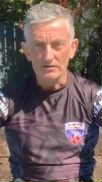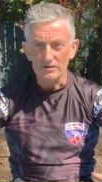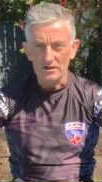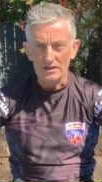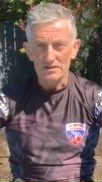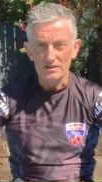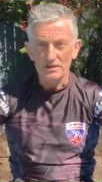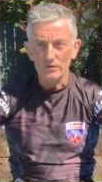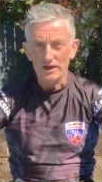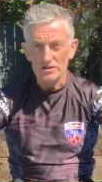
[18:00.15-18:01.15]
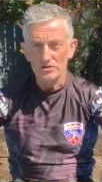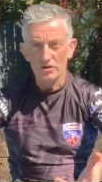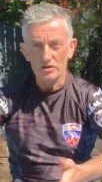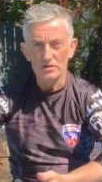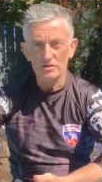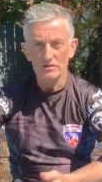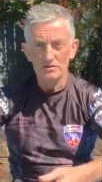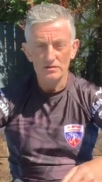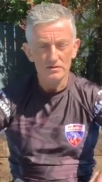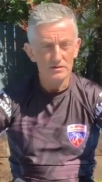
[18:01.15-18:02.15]
Not necessarily the way it's taught
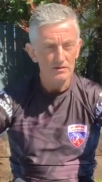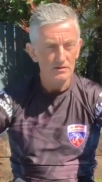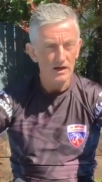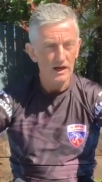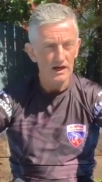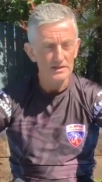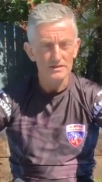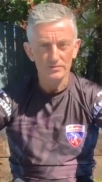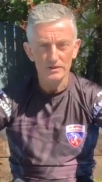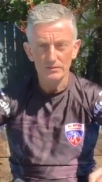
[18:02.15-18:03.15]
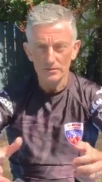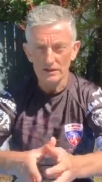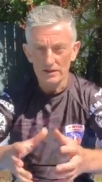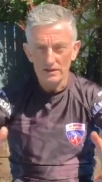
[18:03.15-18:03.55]
is it brilliant, but